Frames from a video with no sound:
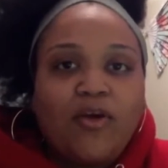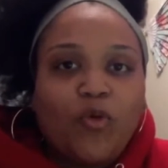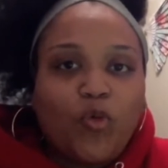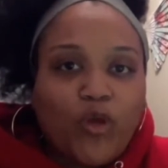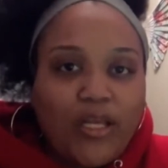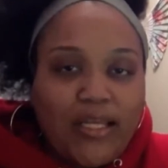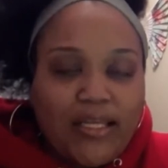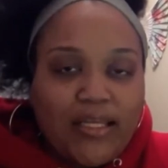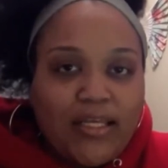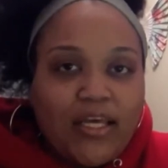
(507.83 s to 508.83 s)

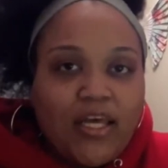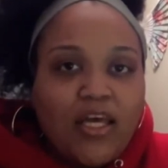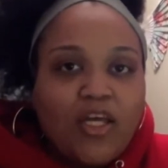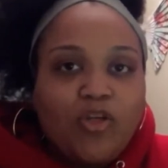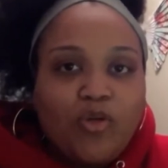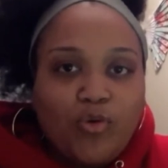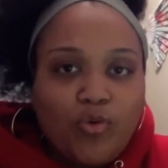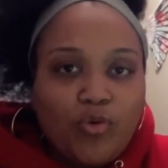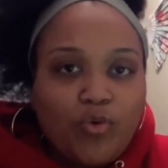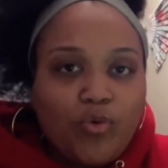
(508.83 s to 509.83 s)
really
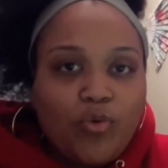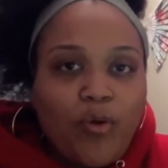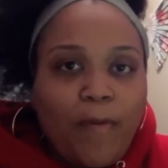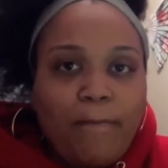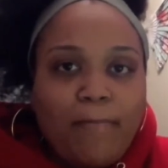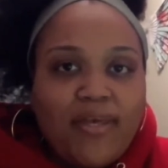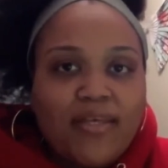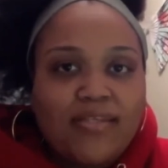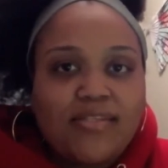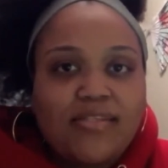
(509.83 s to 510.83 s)
do
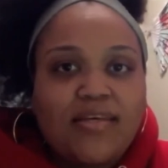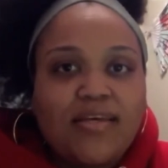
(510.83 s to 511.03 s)
miss